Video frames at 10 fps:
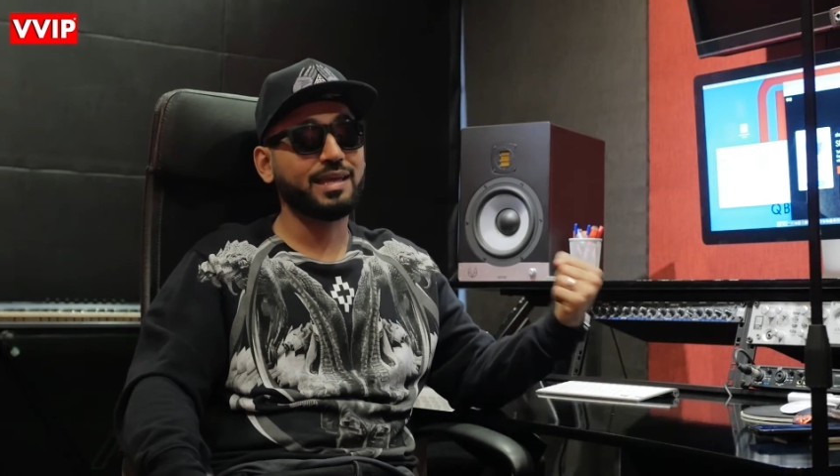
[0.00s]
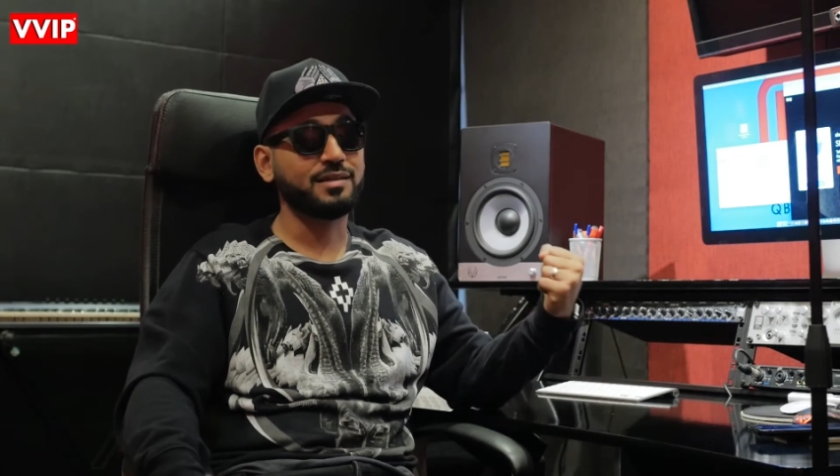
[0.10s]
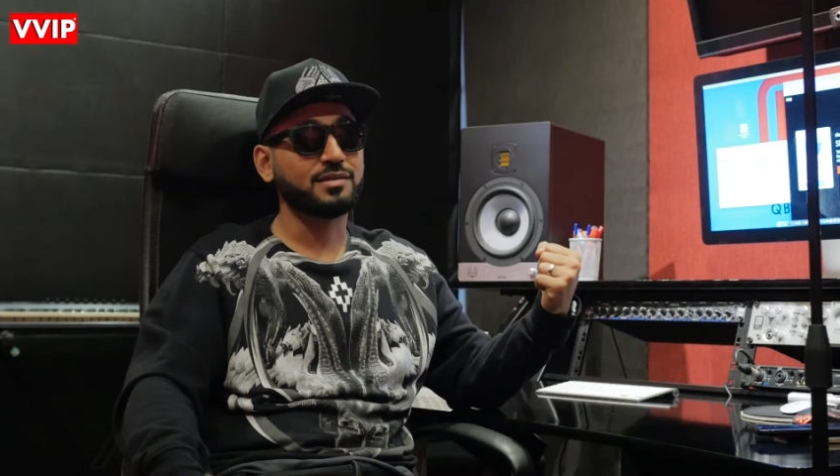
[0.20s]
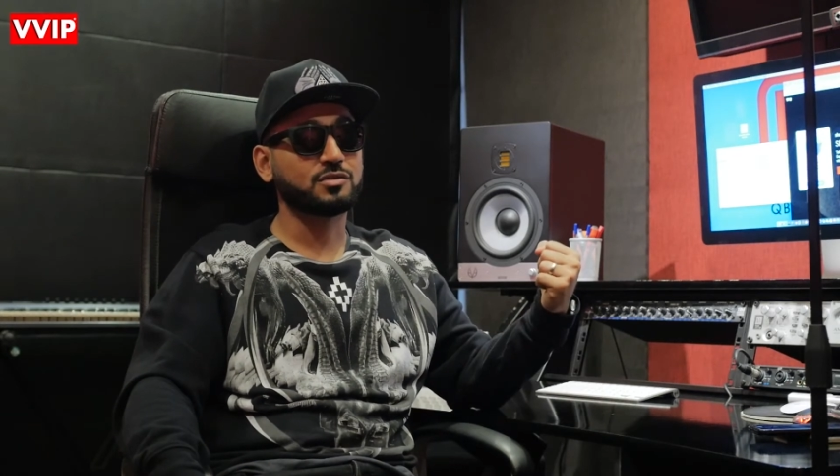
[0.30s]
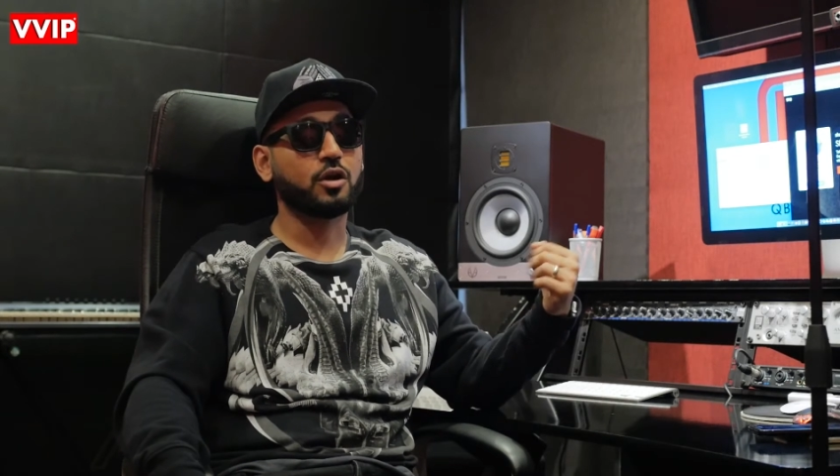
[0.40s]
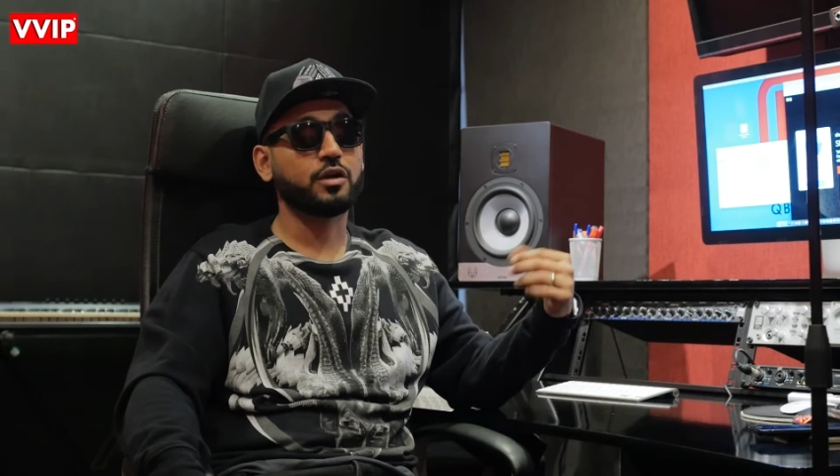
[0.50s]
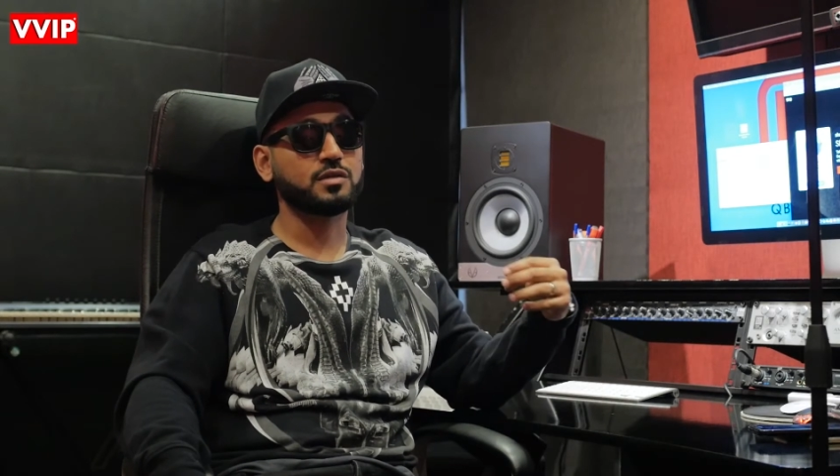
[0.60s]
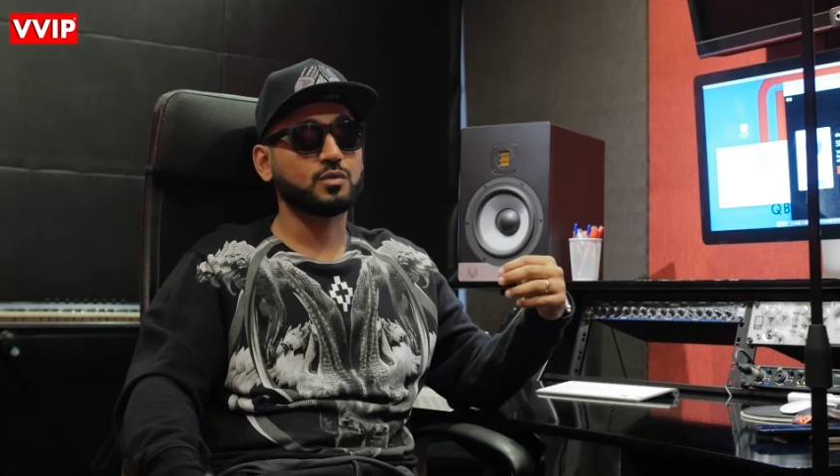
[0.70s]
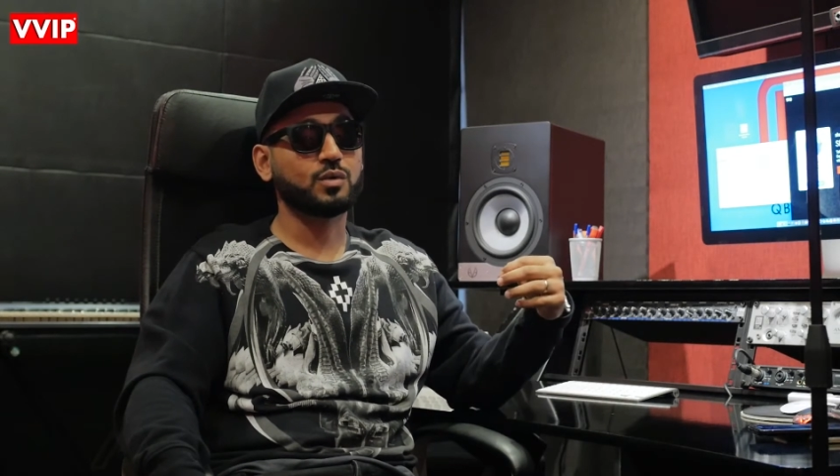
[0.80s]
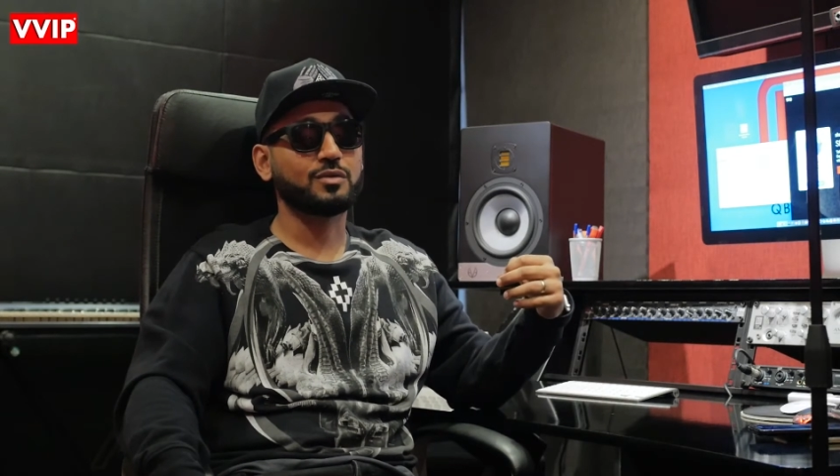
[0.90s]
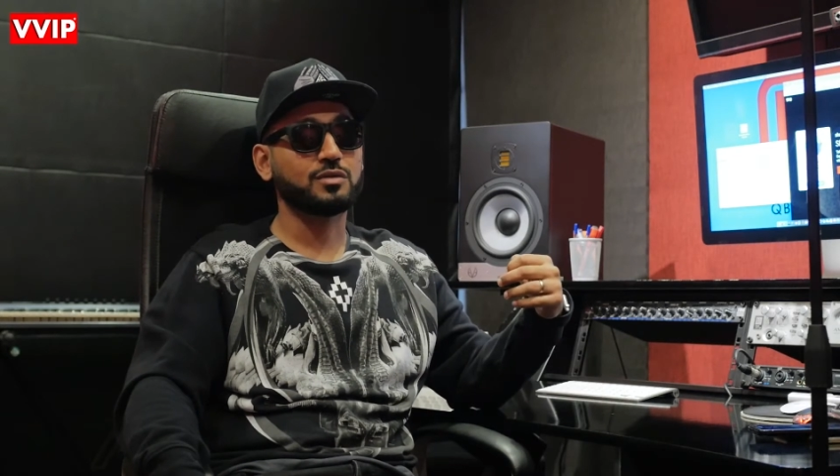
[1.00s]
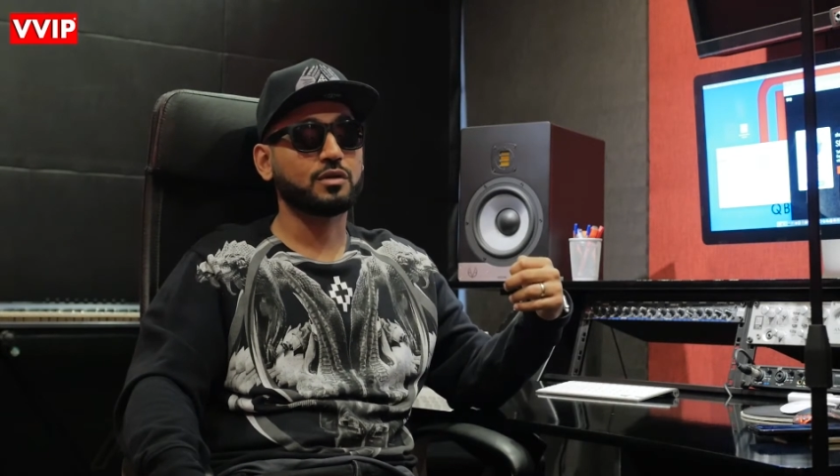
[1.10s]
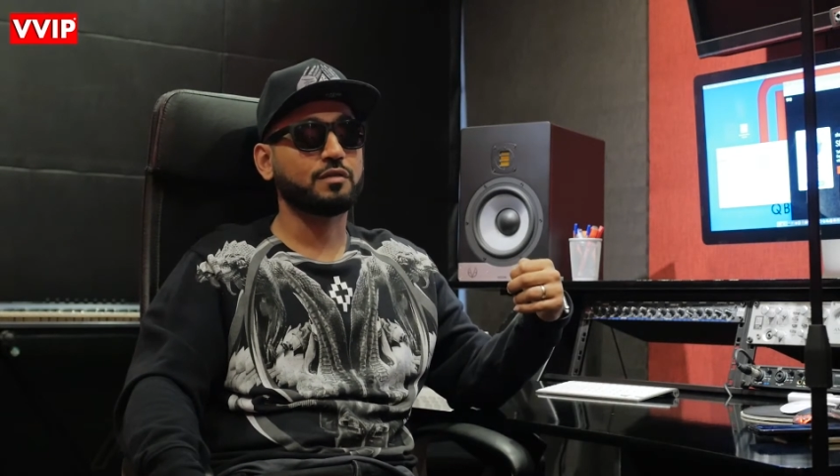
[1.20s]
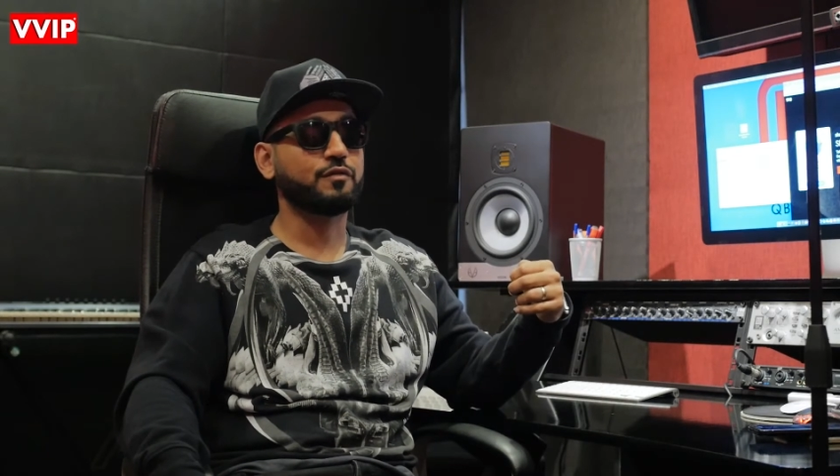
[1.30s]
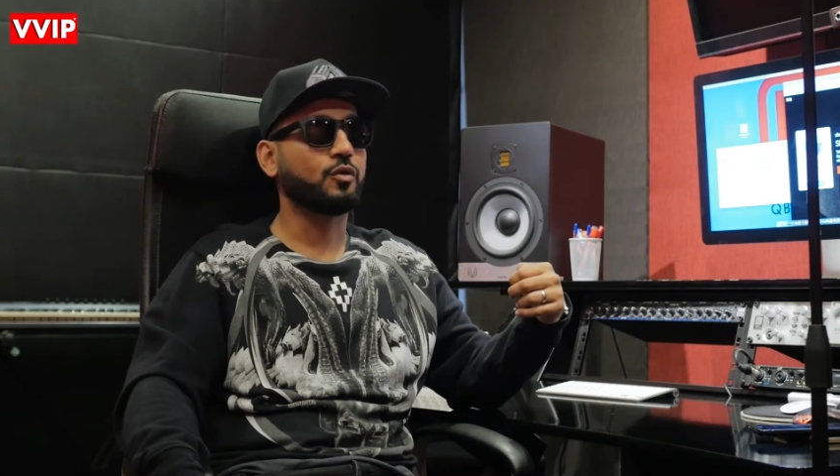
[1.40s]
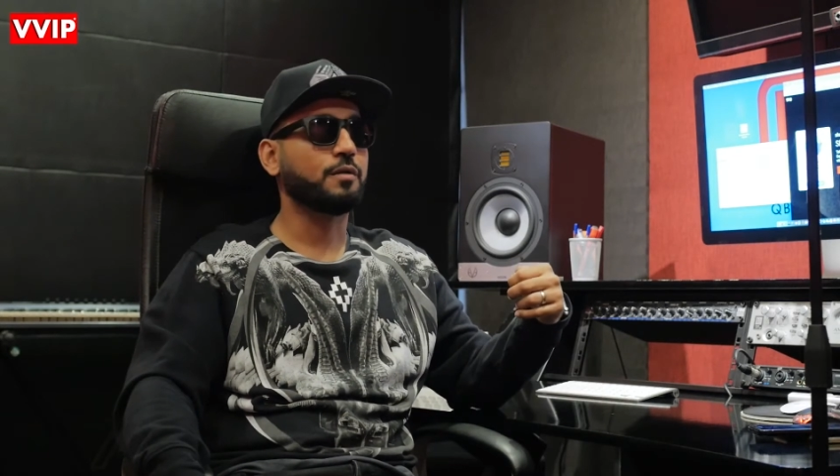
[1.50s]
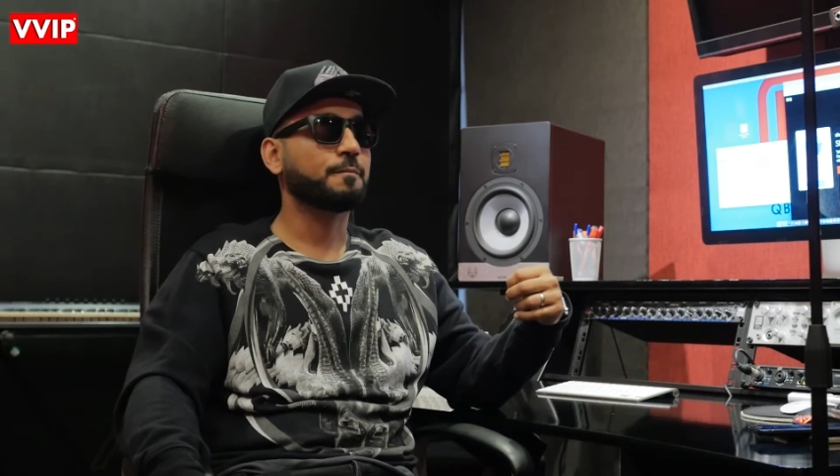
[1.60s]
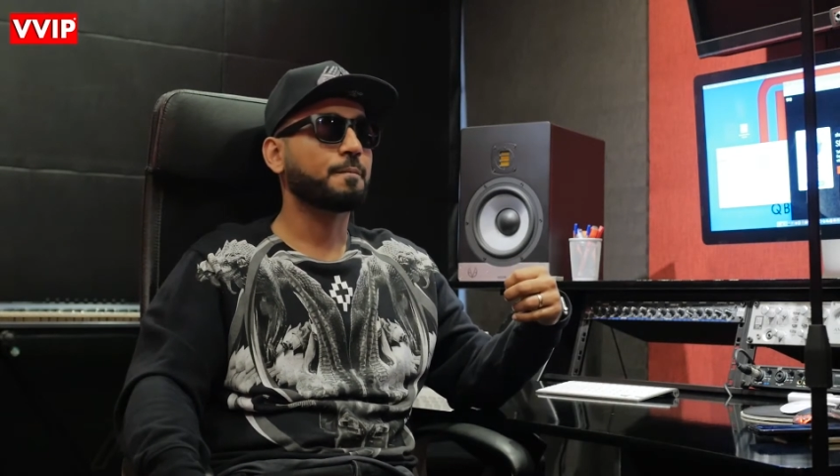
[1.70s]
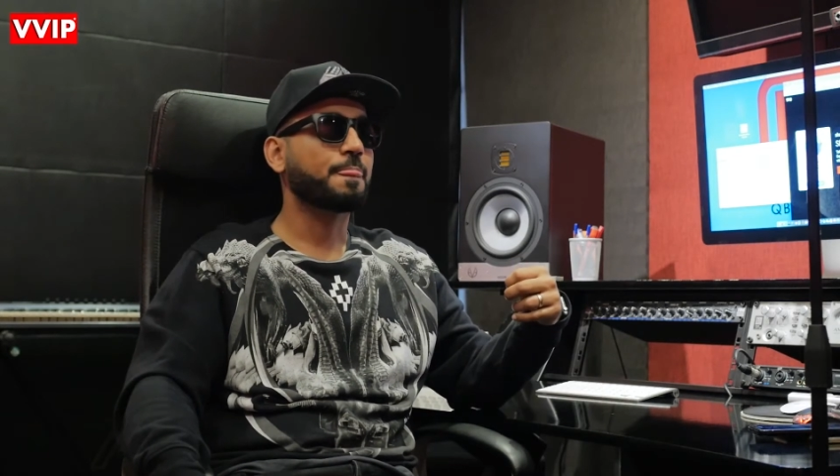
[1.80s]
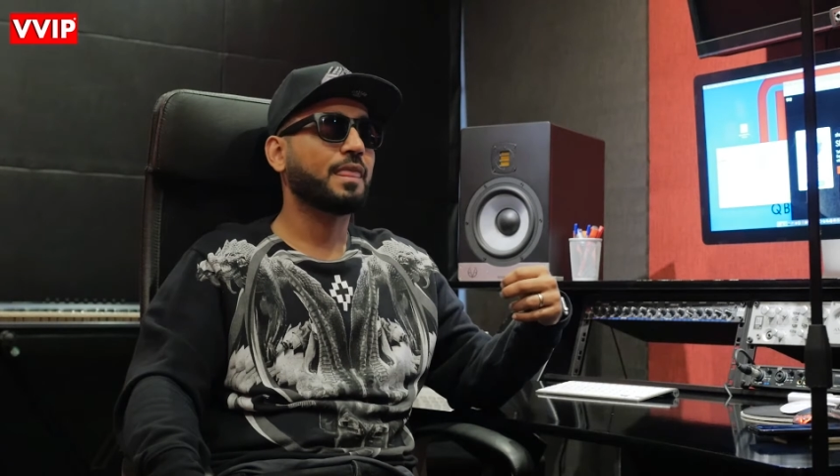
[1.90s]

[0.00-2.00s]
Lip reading: A-list artists, is what I was looking for.